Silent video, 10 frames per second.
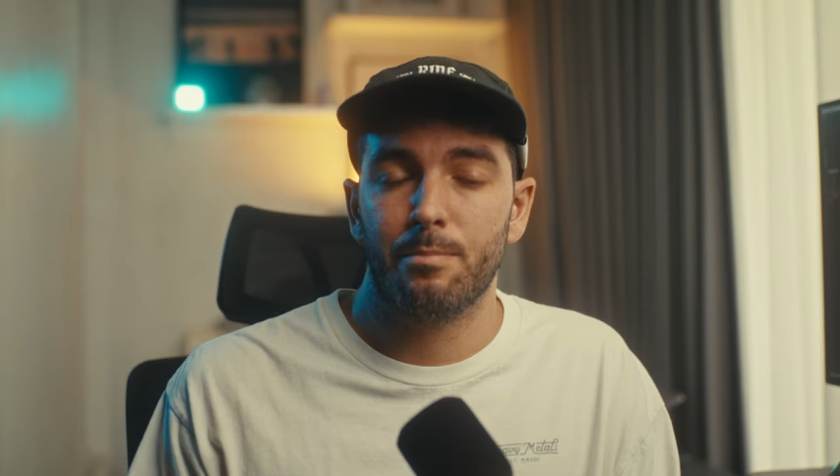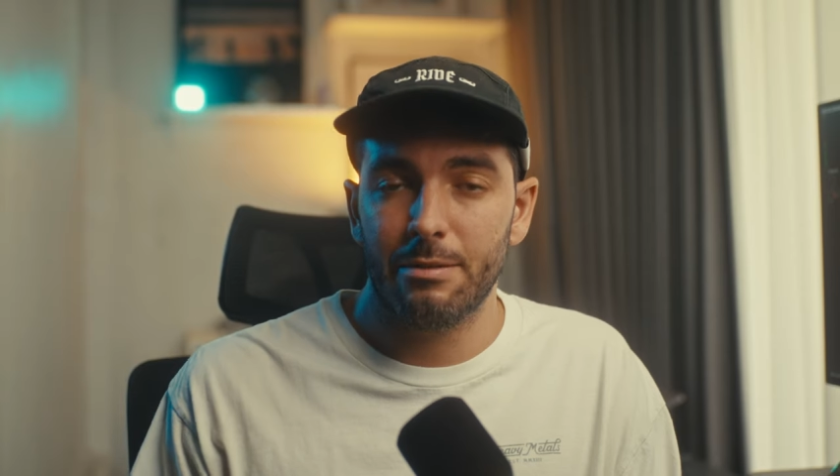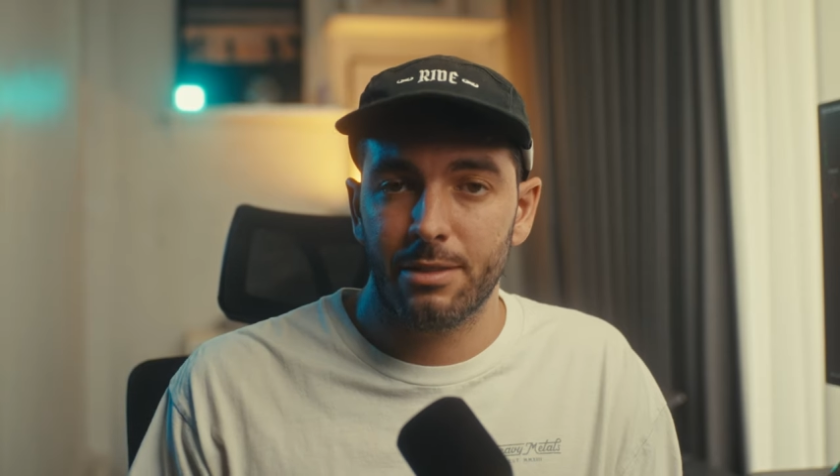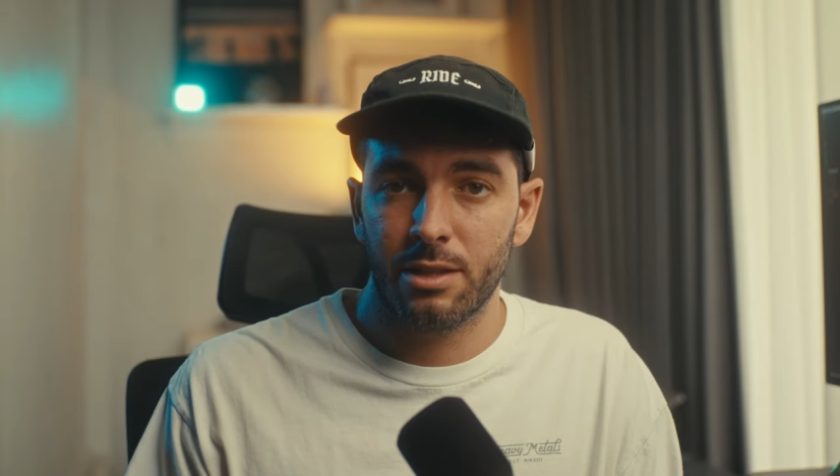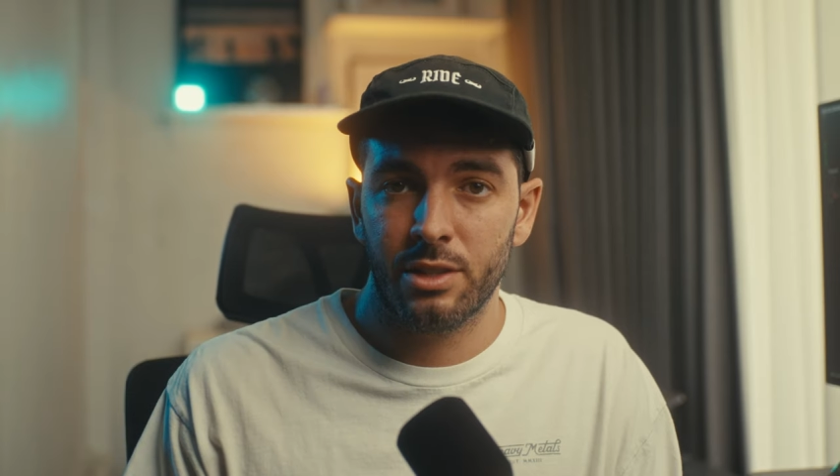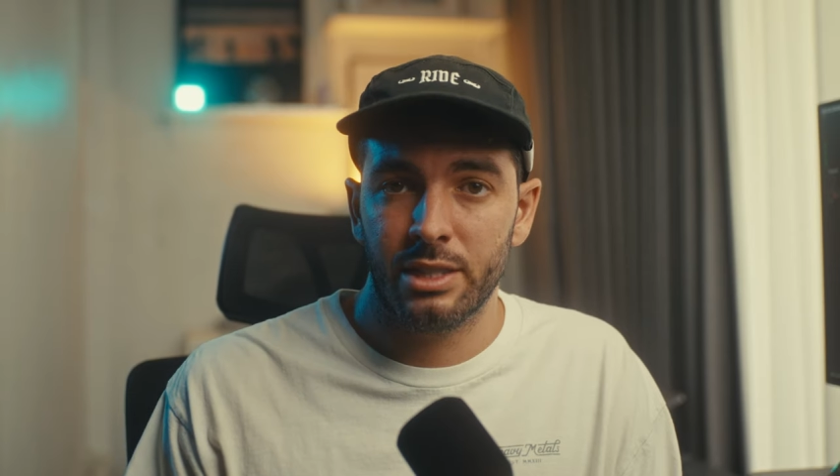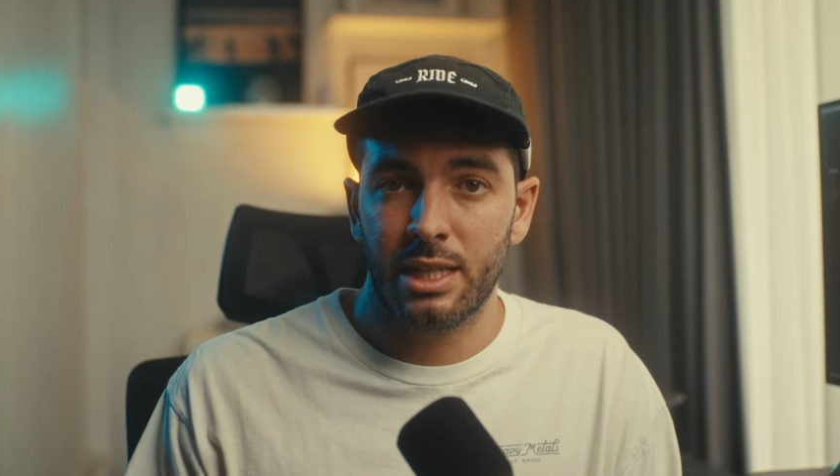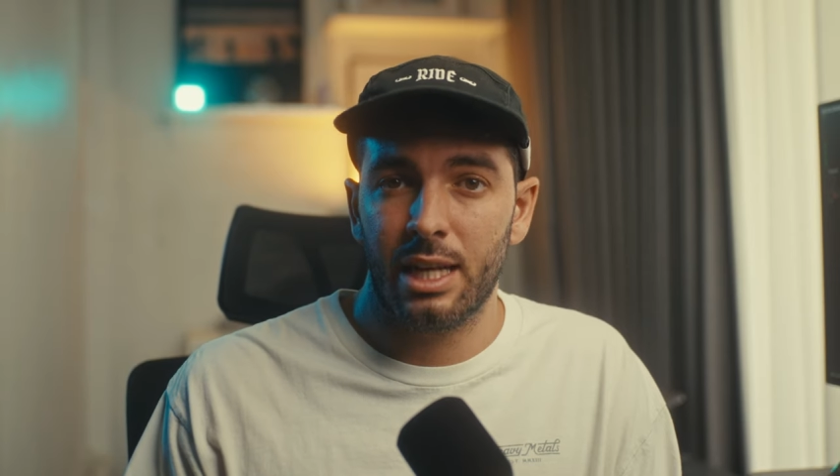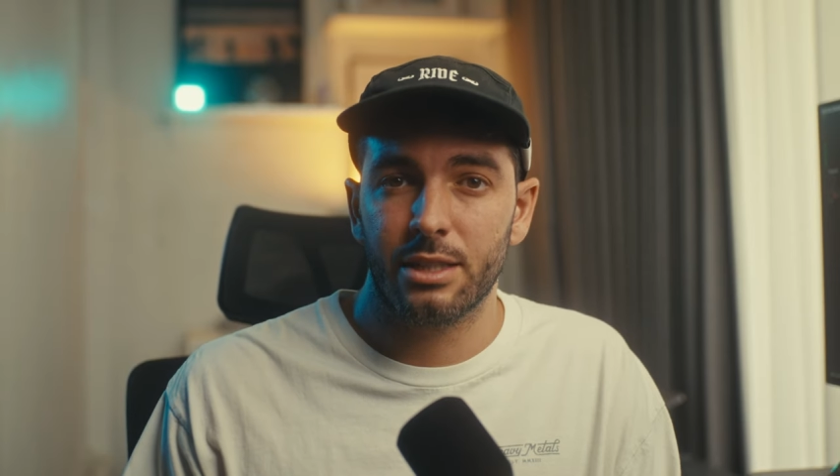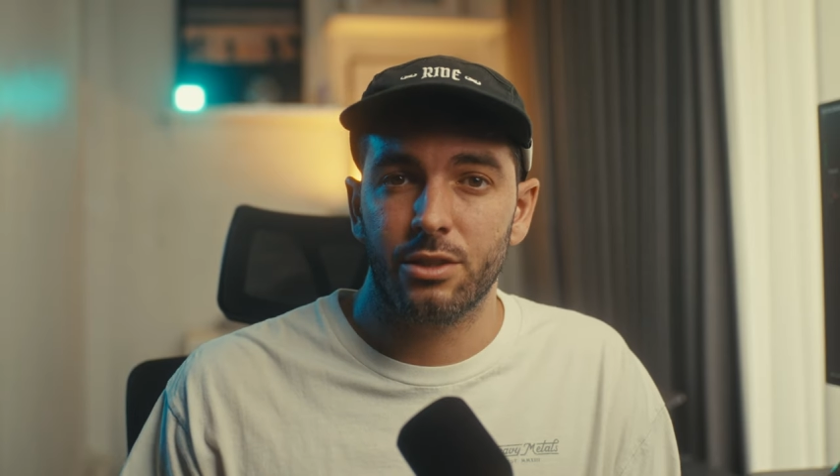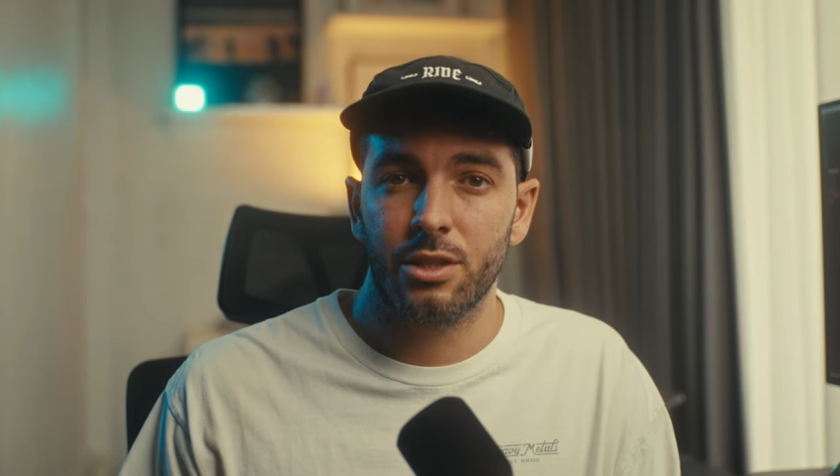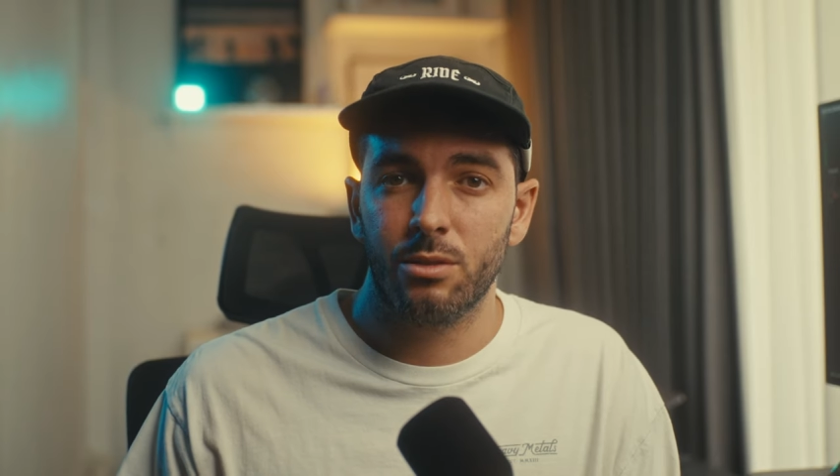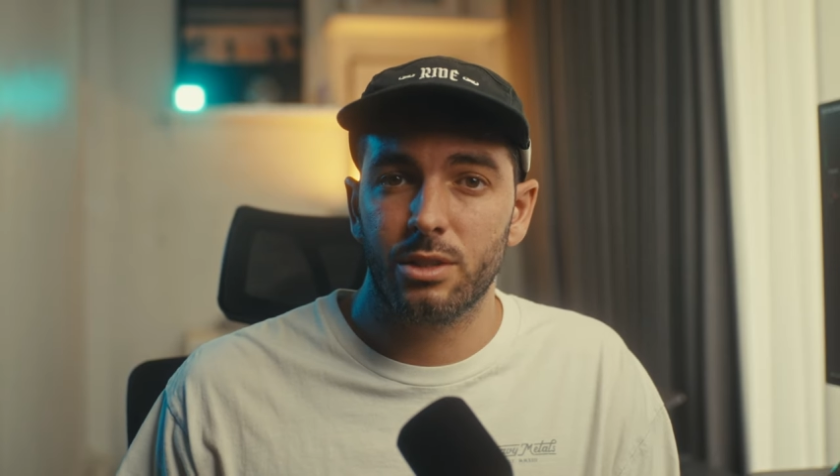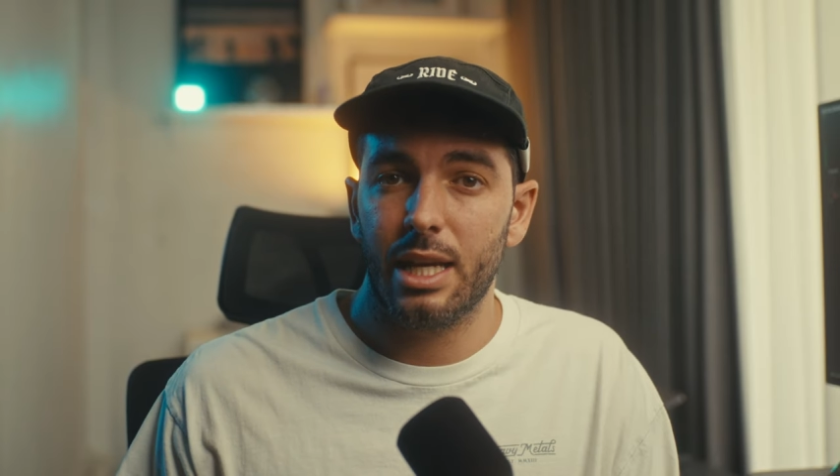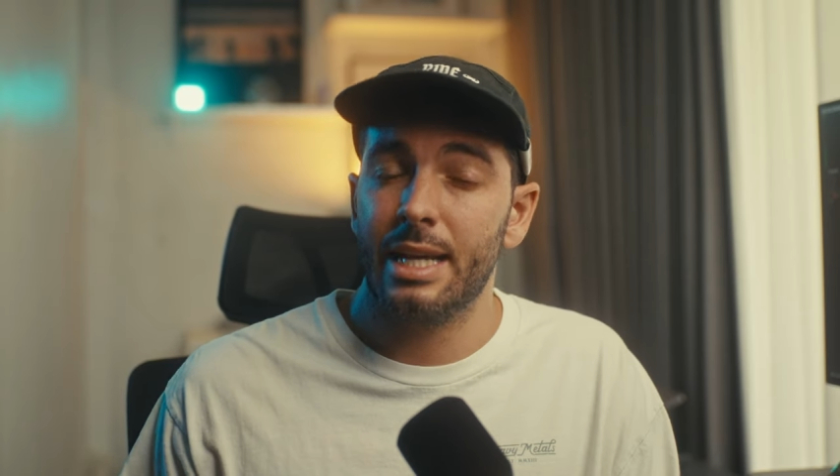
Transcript: My favorite that I like to use,